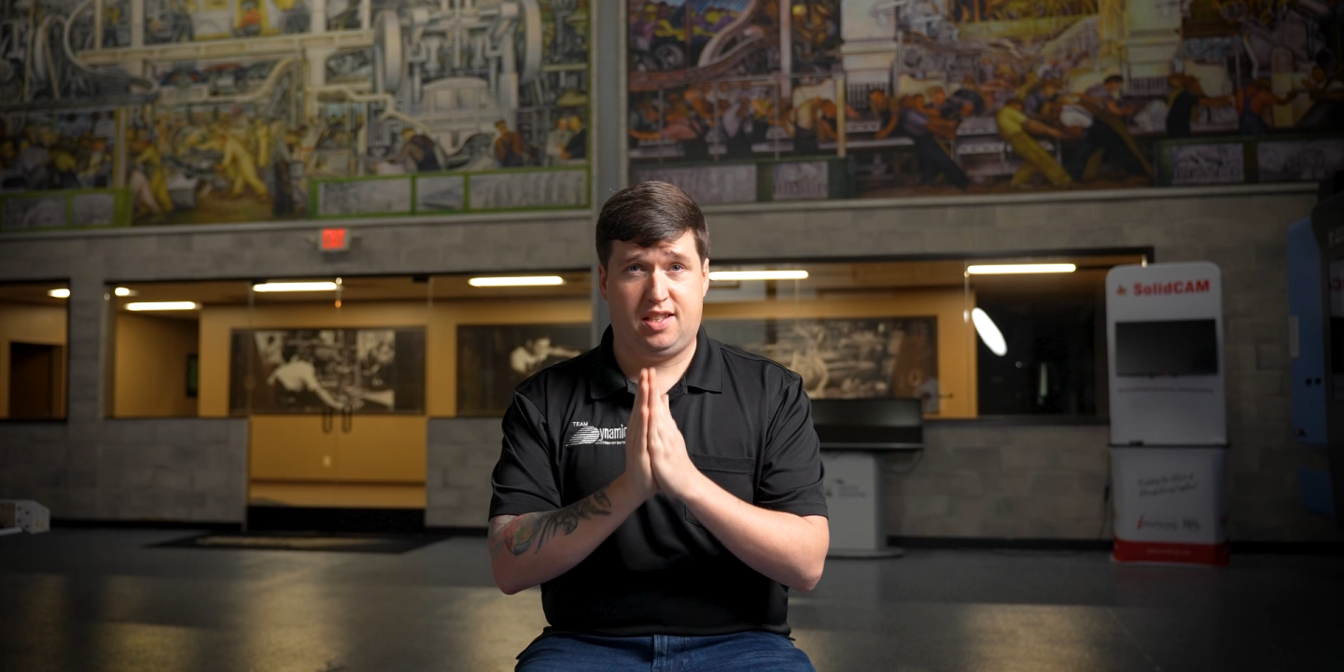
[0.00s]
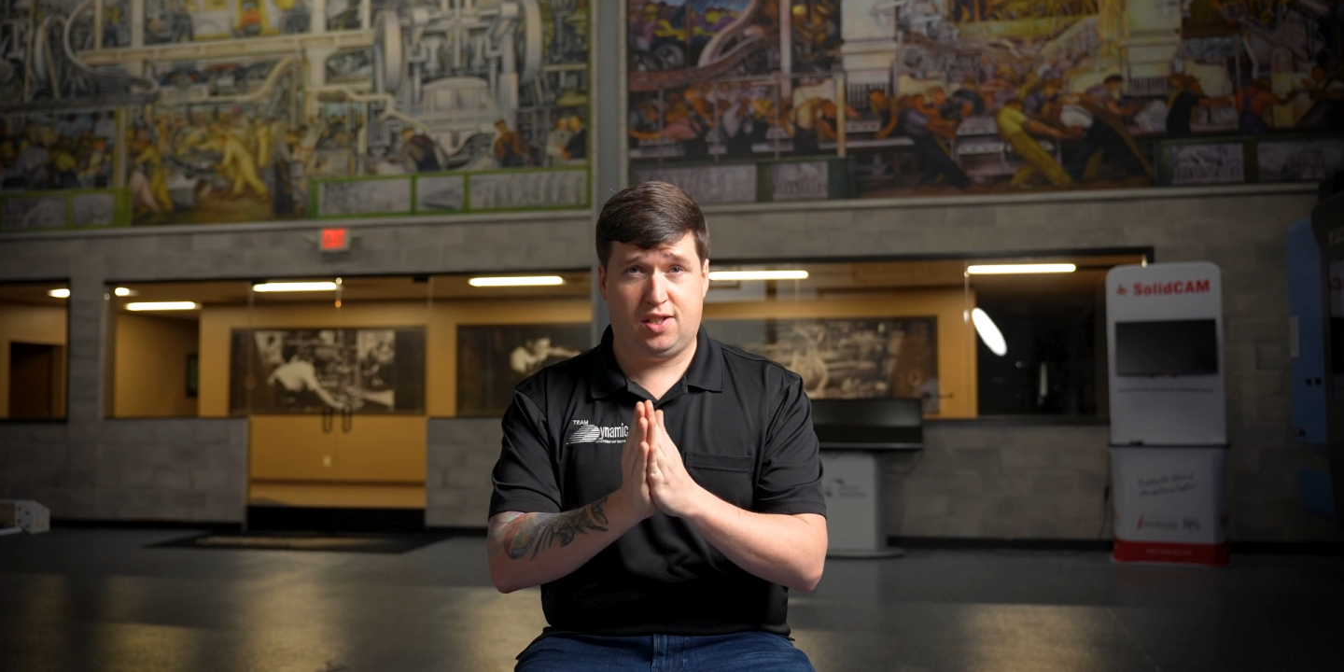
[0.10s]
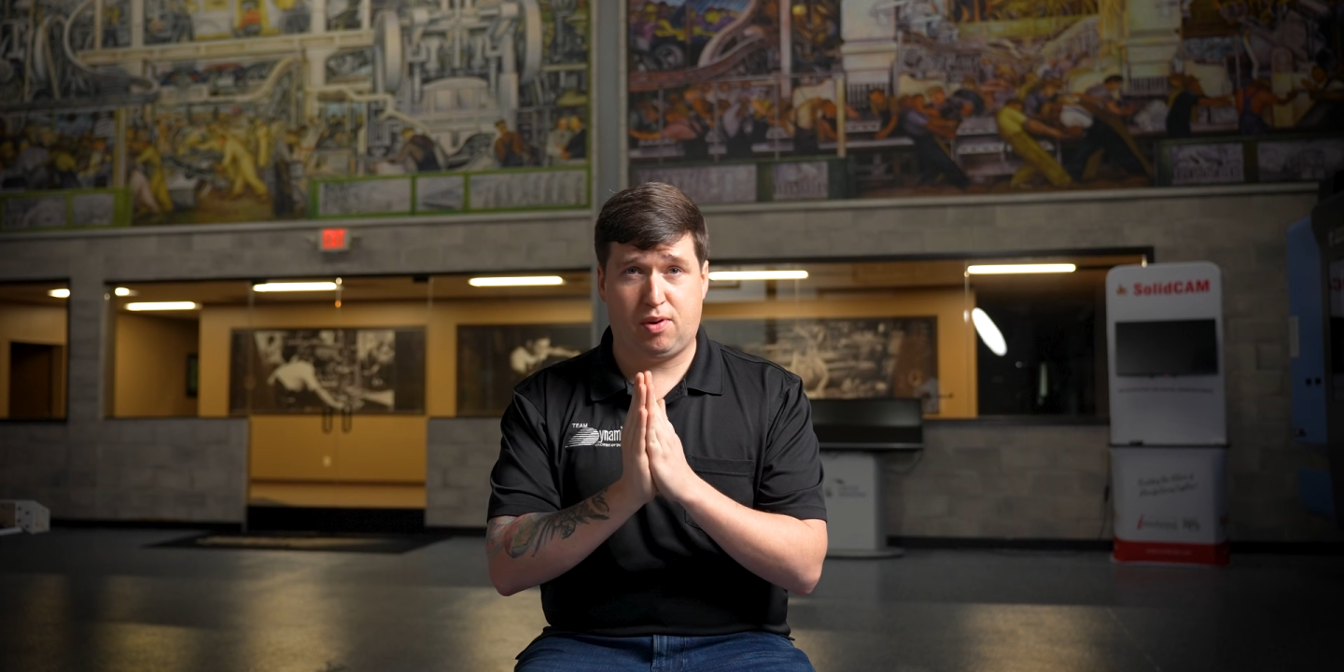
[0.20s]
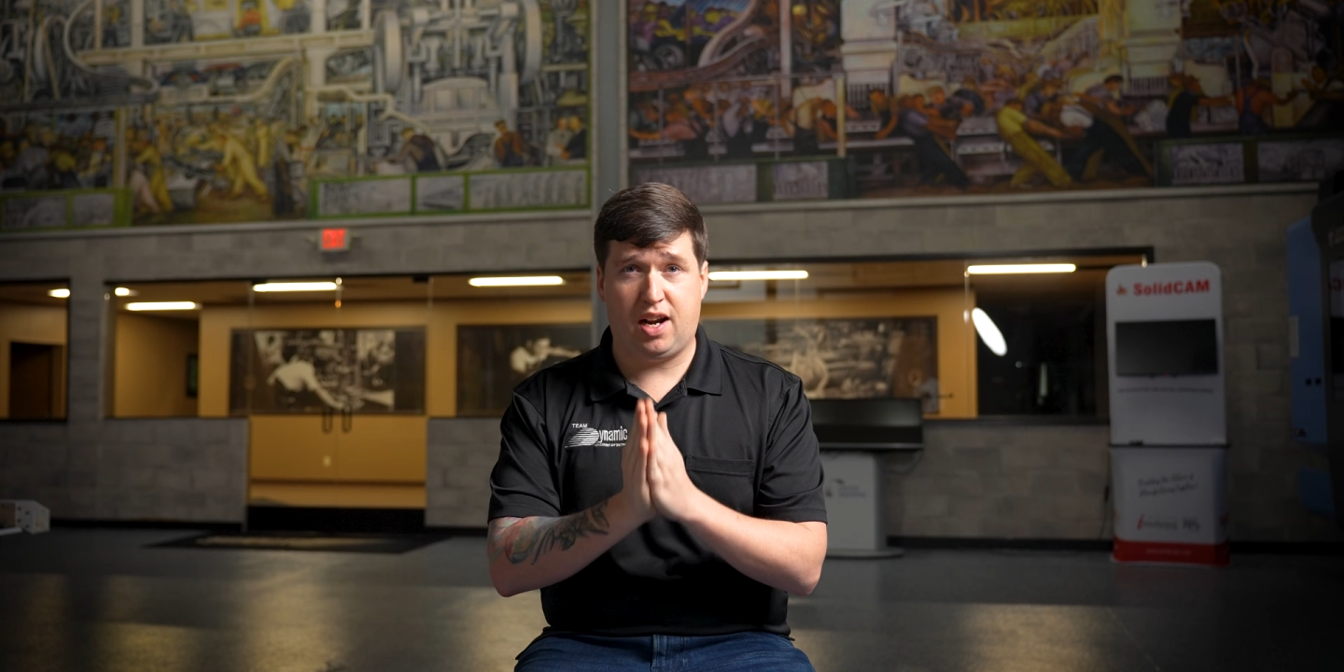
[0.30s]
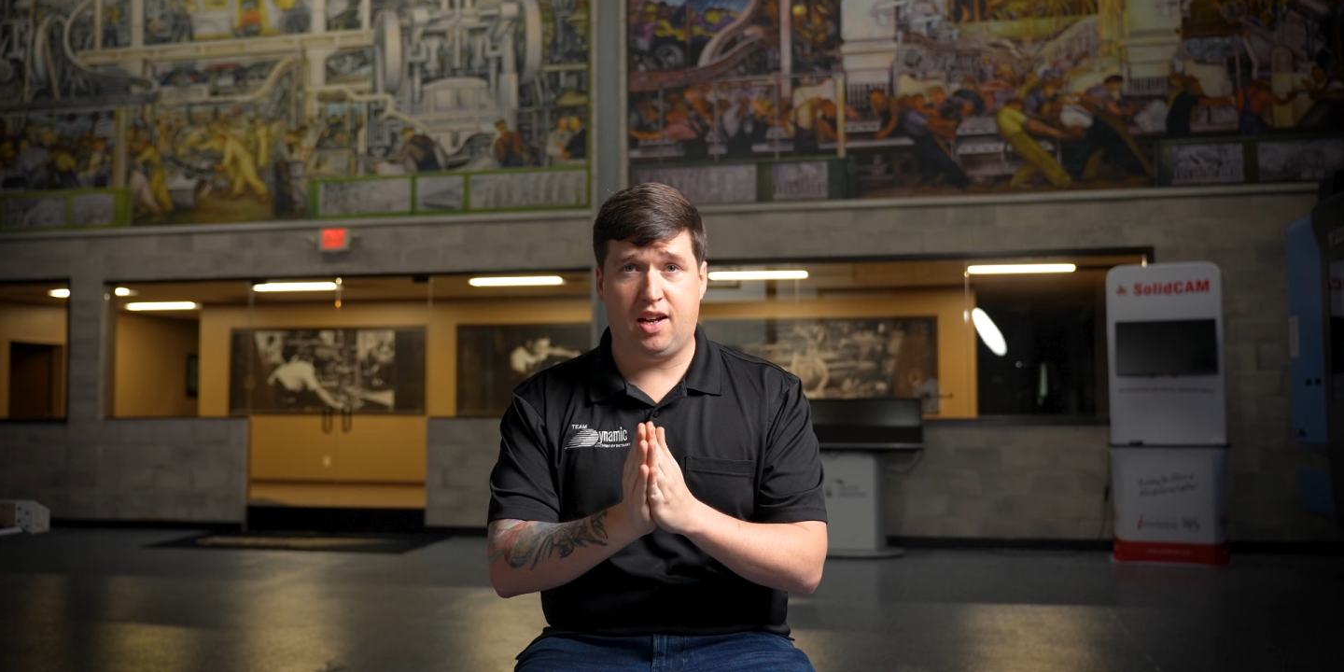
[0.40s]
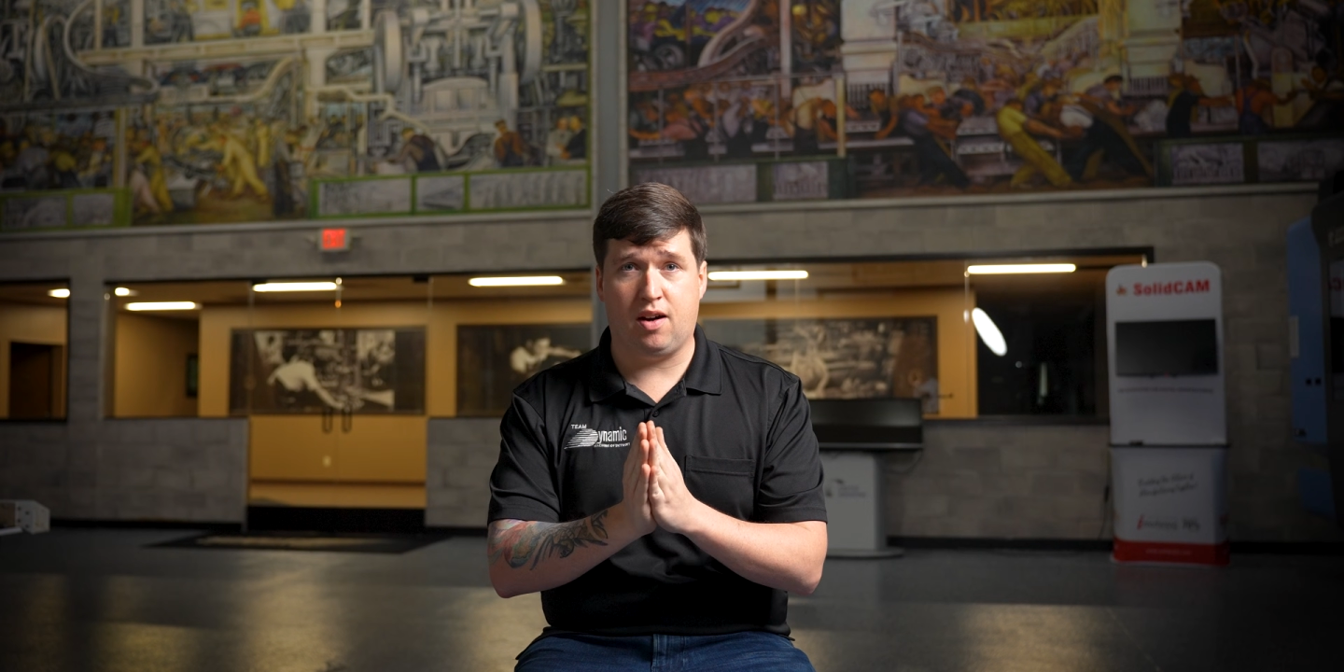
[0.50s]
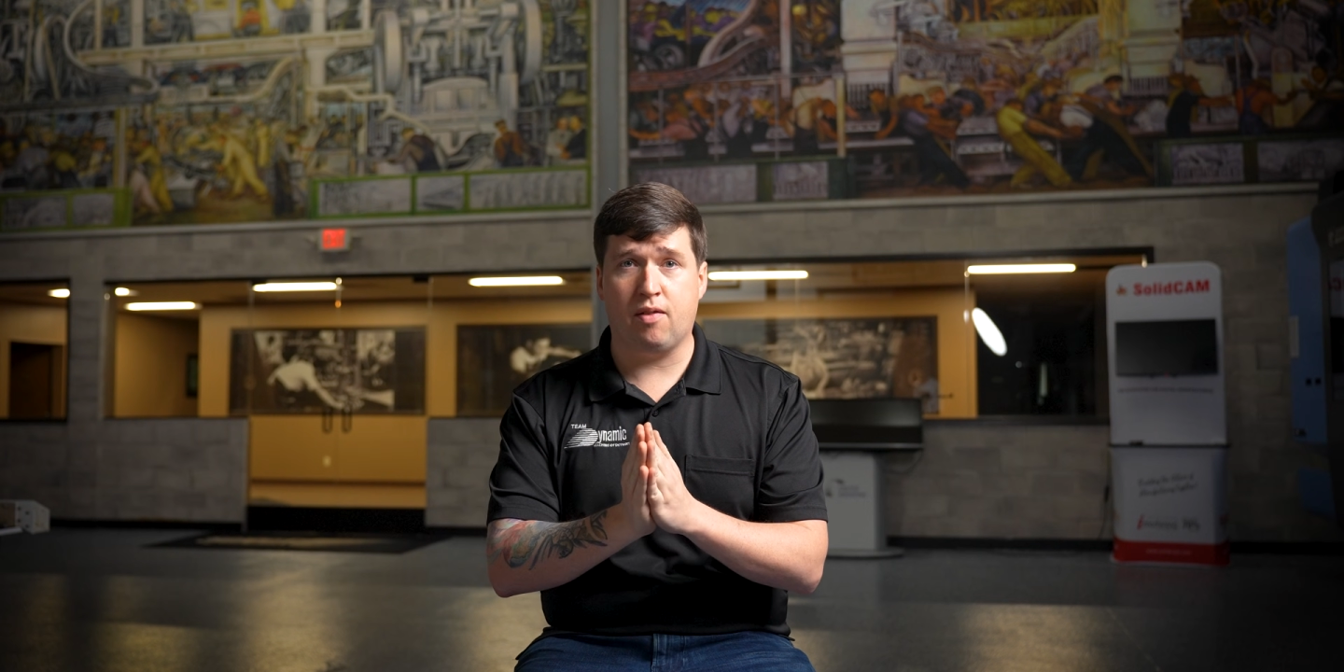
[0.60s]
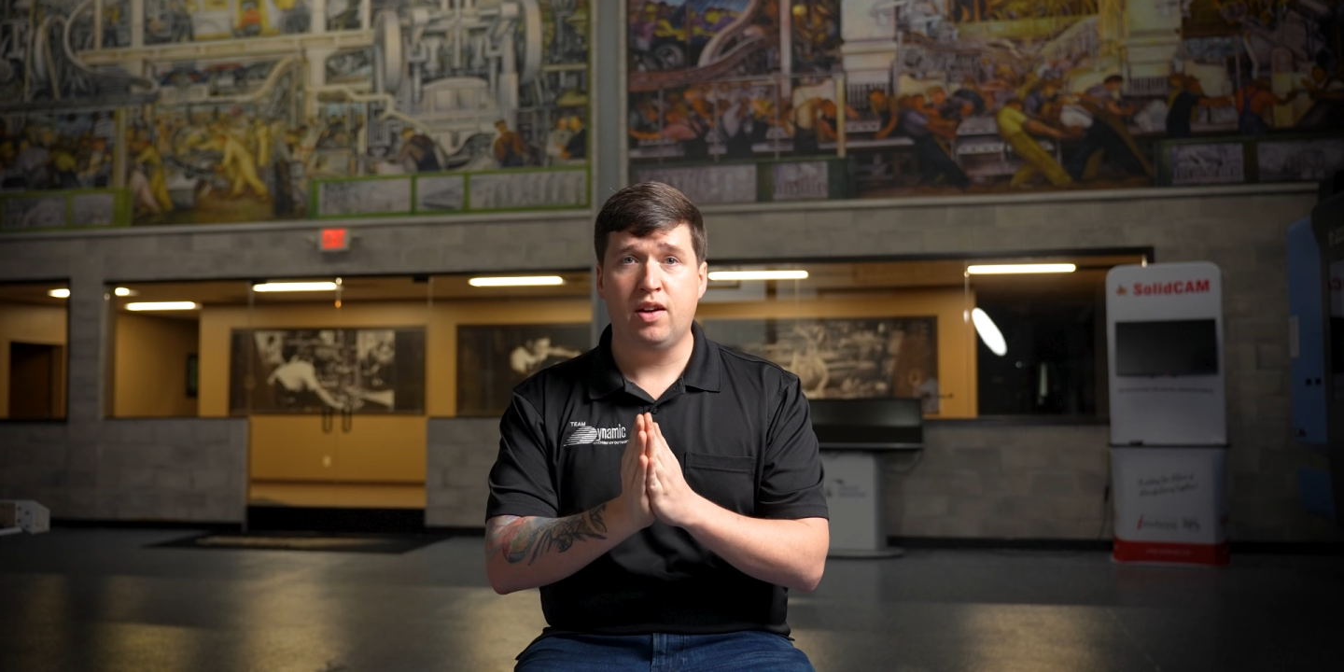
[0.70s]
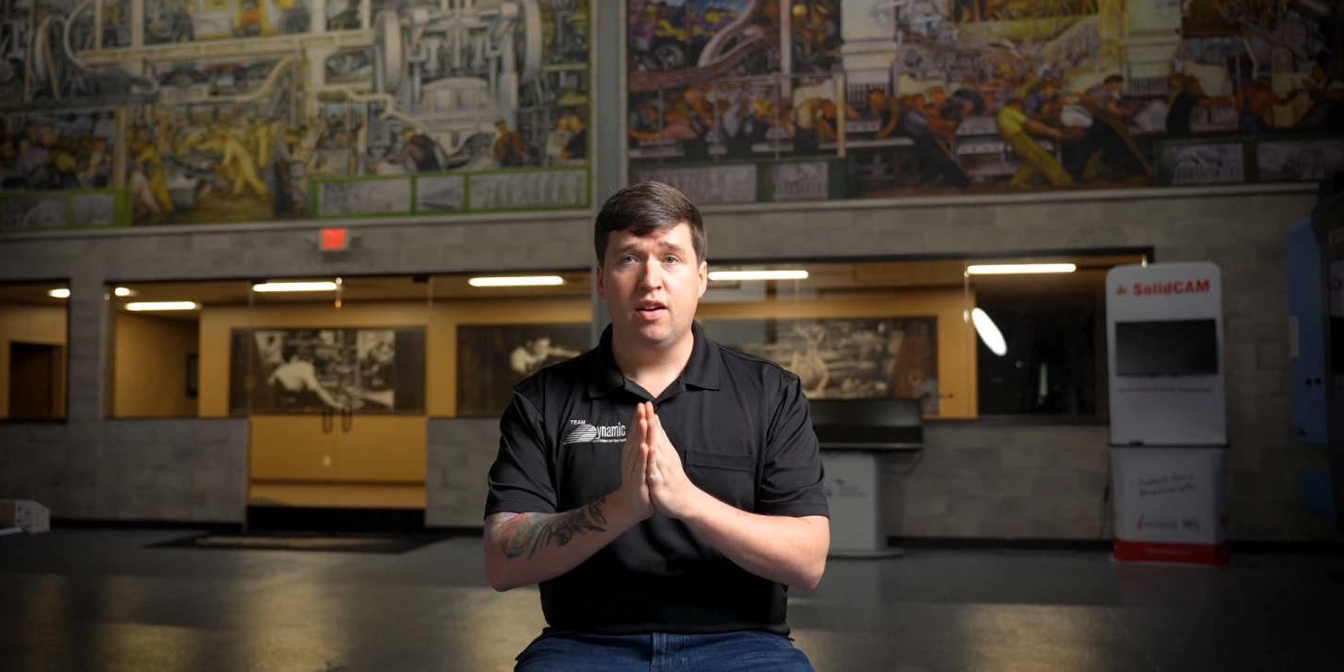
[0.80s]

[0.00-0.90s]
this right here.